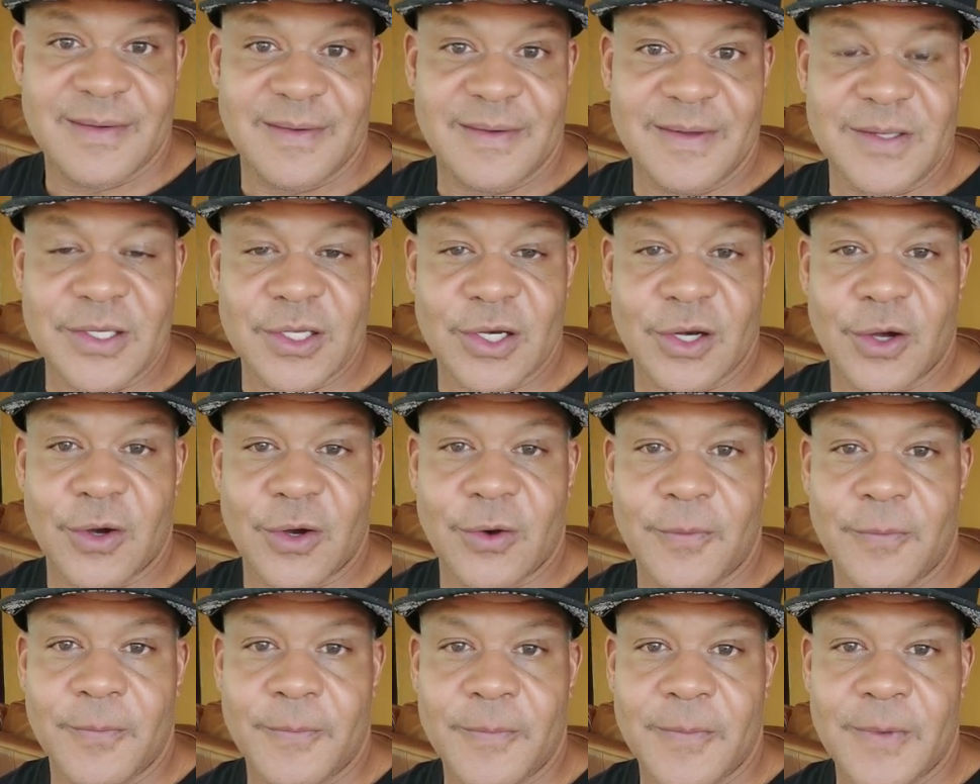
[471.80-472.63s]
You know,
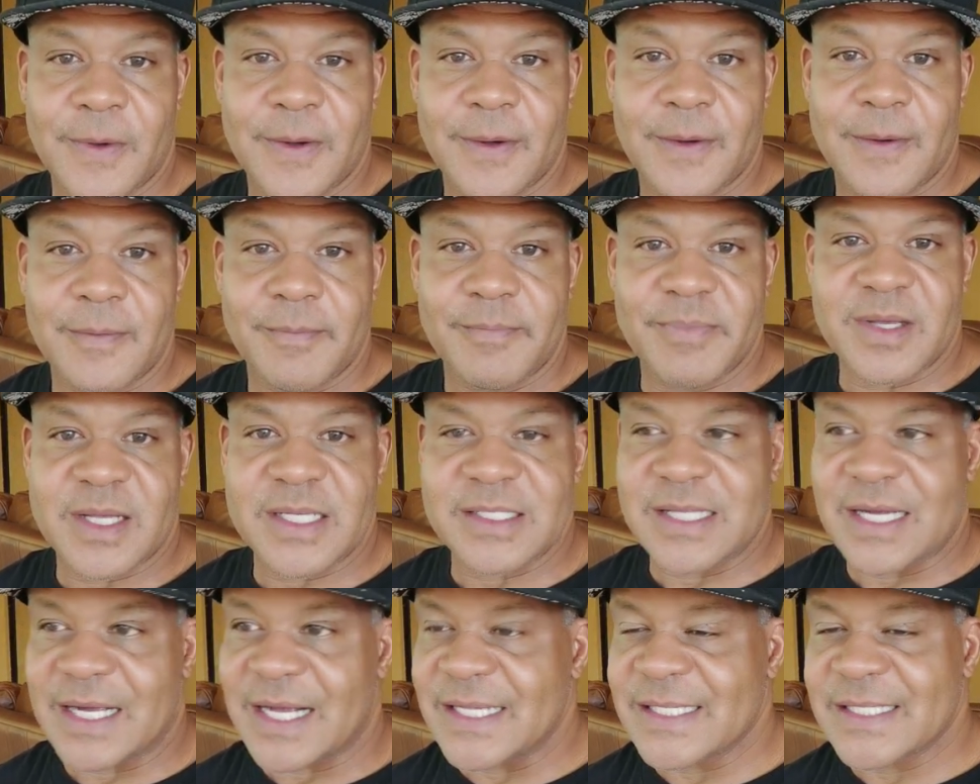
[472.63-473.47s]

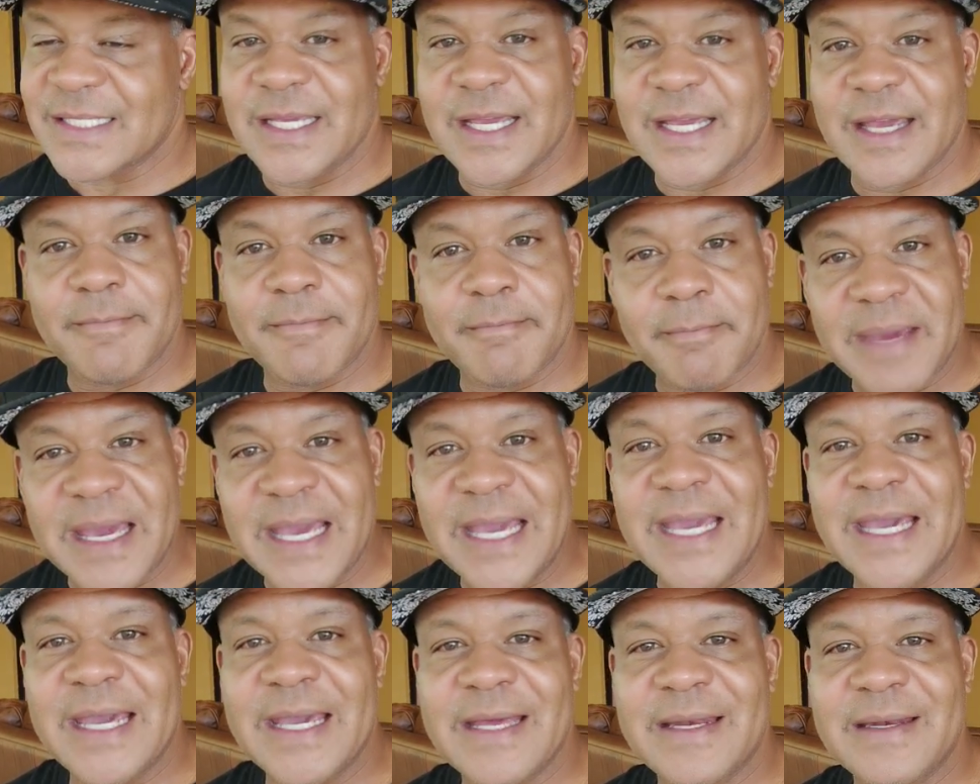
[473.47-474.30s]
because like I said,
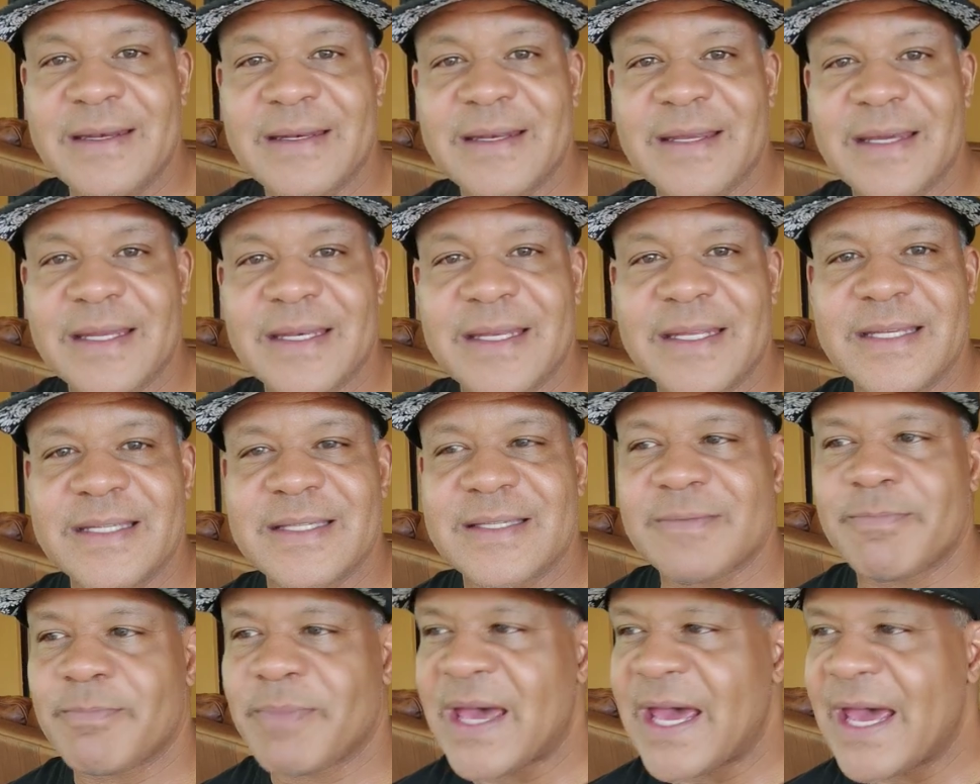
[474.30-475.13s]
man and
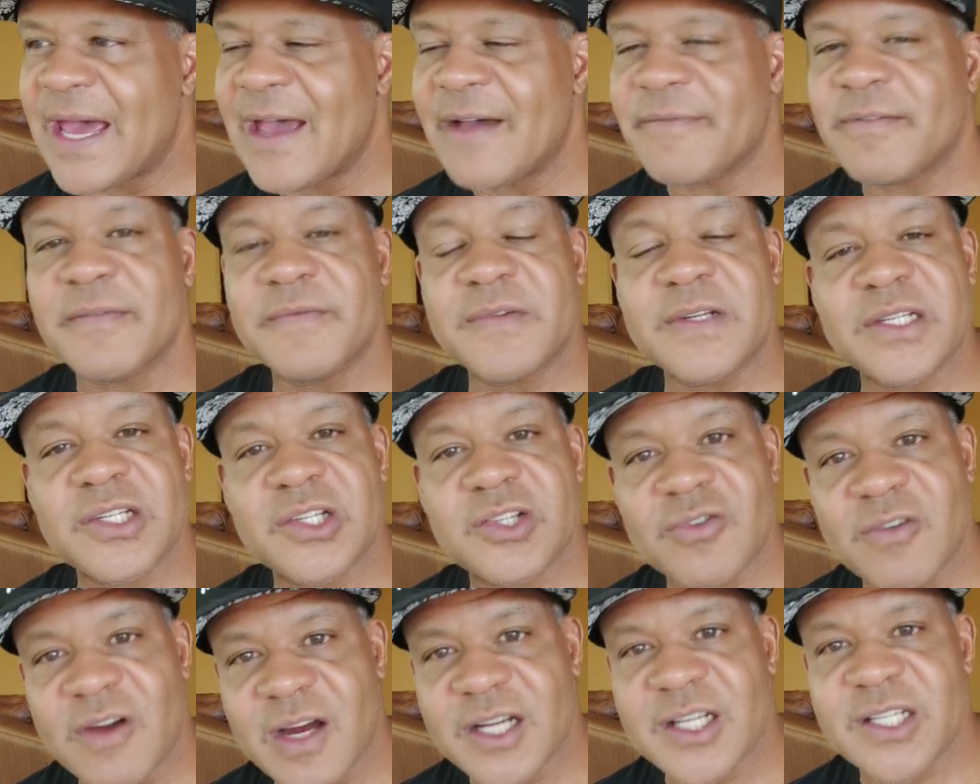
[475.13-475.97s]
his path of
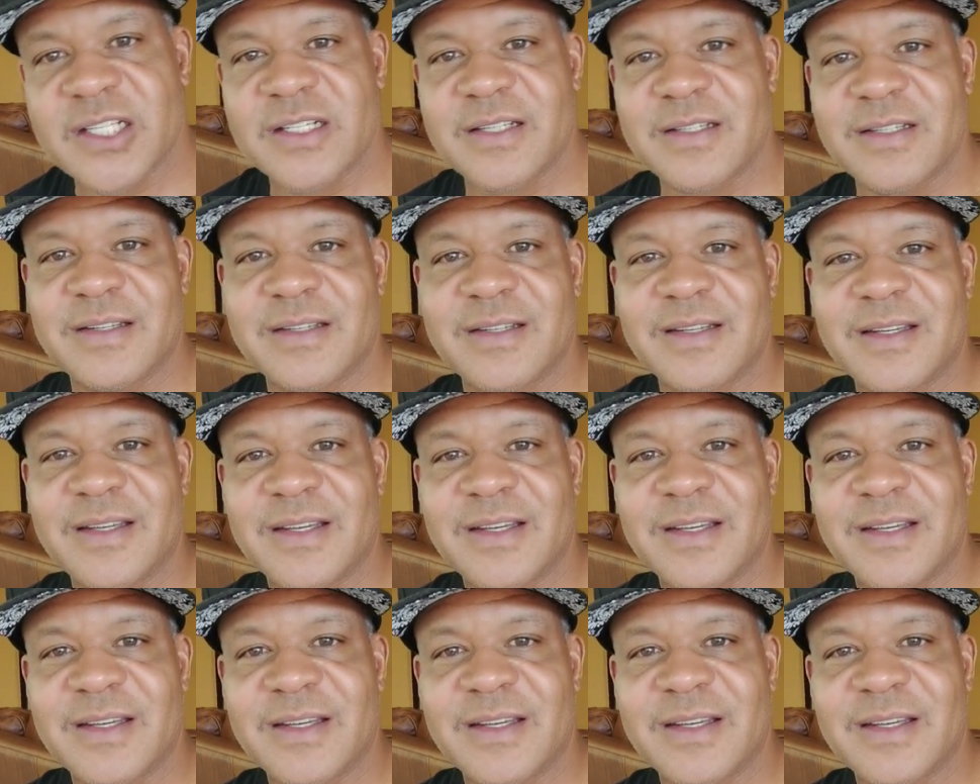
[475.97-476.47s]
destruction,